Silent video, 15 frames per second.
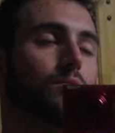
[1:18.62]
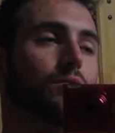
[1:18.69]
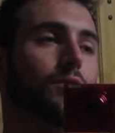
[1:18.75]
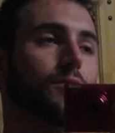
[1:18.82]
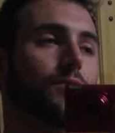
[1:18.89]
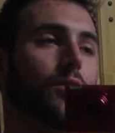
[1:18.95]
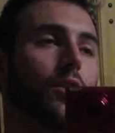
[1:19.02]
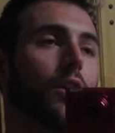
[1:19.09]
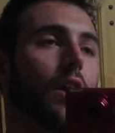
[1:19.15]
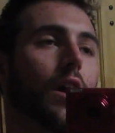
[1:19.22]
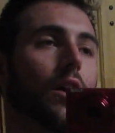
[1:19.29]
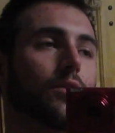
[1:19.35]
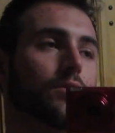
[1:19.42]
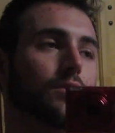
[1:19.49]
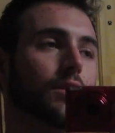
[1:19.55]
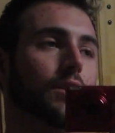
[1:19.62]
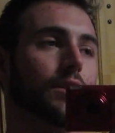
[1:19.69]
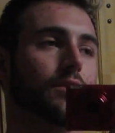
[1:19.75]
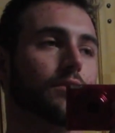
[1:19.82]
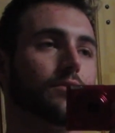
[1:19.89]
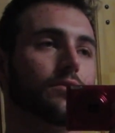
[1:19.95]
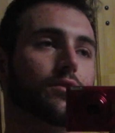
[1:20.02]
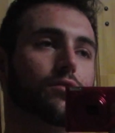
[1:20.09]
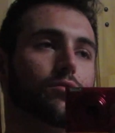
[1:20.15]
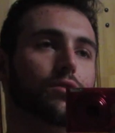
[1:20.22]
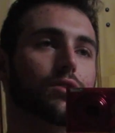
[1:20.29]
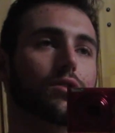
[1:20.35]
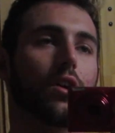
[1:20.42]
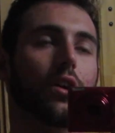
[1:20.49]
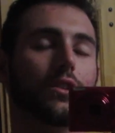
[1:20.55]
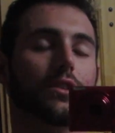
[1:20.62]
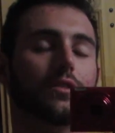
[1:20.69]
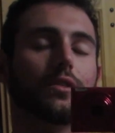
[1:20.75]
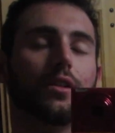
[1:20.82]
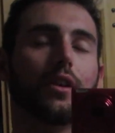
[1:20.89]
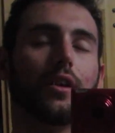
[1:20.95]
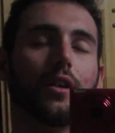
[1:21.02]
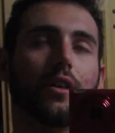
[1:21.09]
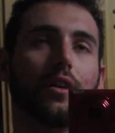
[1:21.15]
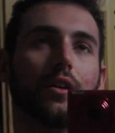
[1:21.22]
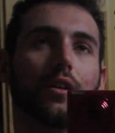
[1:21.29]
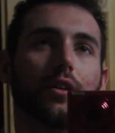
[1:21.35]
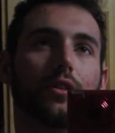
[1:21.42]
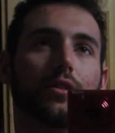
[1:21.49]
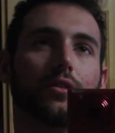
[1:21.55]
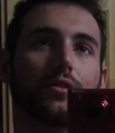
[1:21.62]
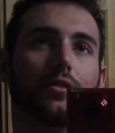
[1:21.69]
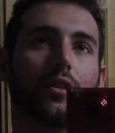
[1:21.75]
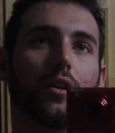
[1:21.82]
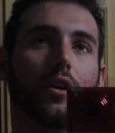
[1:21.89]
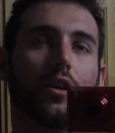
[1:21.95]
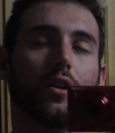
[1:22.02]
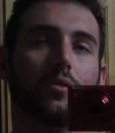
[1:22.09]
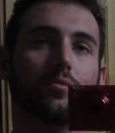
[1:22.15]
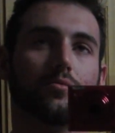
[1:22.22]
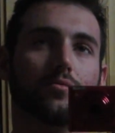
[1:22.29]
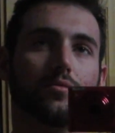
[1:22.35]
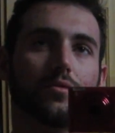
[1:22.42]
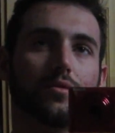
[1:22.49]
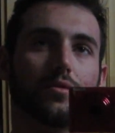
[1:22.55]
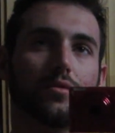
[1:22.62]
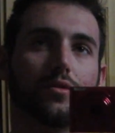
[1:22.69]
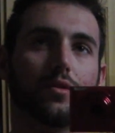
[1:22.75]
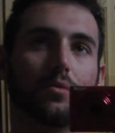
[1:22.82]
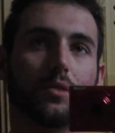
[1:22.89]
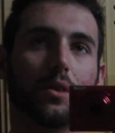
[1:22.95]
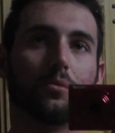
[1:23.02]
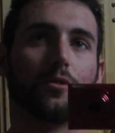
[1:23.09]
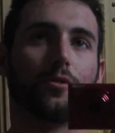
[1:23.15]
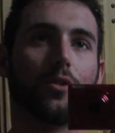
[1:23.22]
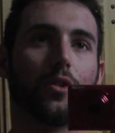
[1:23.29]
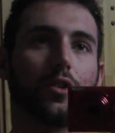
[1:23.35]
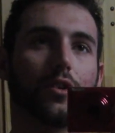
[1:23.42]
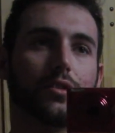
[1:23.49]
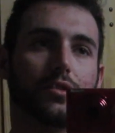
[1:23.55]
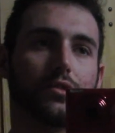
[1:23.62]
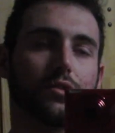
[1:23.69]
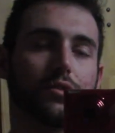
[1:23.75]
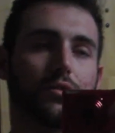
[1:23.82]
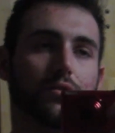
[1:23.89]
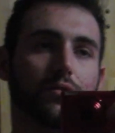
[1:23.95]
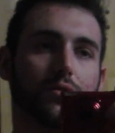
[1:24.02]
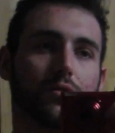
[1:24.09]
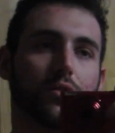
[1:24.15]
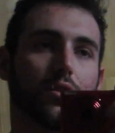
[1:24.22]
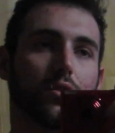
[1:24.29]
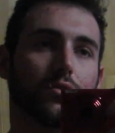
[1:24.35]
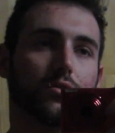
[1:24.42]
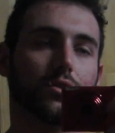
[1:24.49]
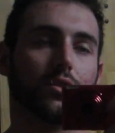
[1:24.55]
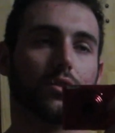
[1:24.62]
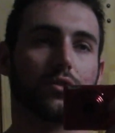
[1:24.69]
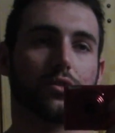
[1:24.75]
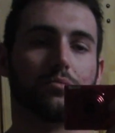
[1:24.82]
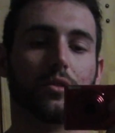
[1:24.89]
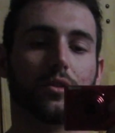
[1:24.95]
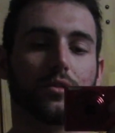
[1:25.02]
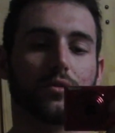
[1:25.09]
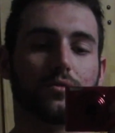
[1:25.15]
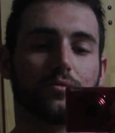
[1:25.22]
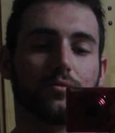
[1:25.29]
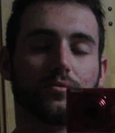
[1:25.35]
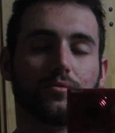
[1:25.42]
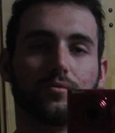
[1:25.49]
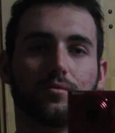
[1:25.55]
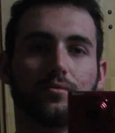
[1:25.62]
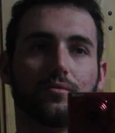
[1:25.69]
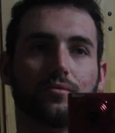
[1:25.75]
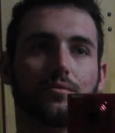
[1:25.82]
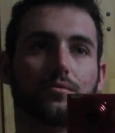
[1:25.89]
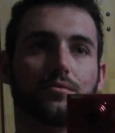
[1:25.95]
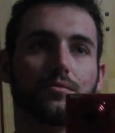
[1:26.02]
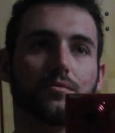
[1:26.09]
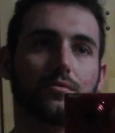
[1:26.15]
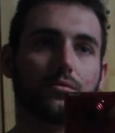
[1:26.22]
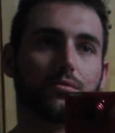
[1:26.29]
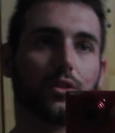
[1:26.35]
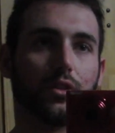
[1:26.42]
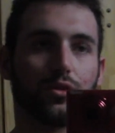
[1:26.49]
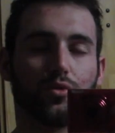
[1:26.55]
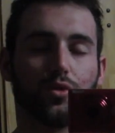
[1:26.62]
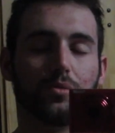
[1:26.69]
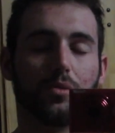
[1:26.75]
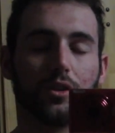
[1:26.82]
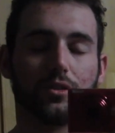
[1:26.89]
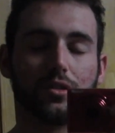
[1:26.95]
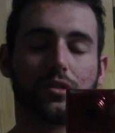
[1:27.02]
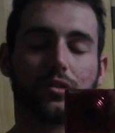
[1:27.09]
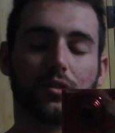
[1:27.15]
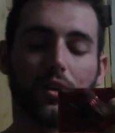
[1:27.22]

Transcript: pretty far out, like, because we started, um, September first, so, you know, it's been, like, three months,